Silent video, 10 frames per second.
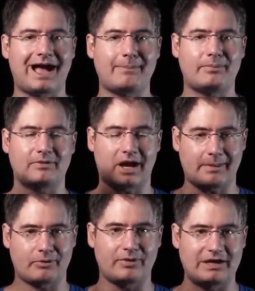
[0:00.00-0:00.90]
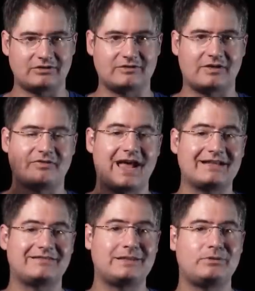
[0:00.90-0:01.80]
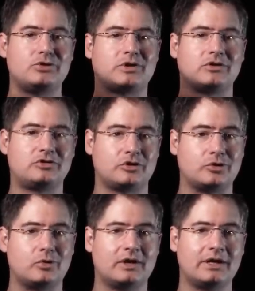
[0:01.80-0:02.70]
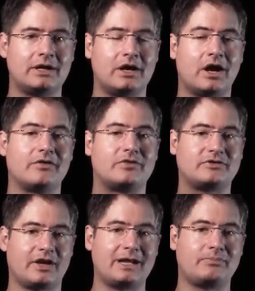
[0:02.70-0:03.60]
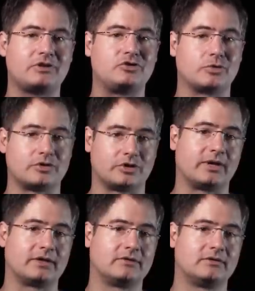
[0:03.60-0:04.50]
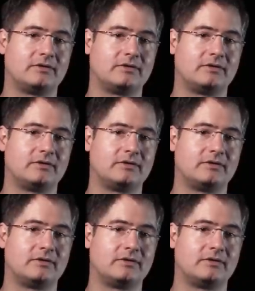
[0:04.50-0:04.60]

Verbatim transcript: op- operations that that CPU can do of the type that you were doing.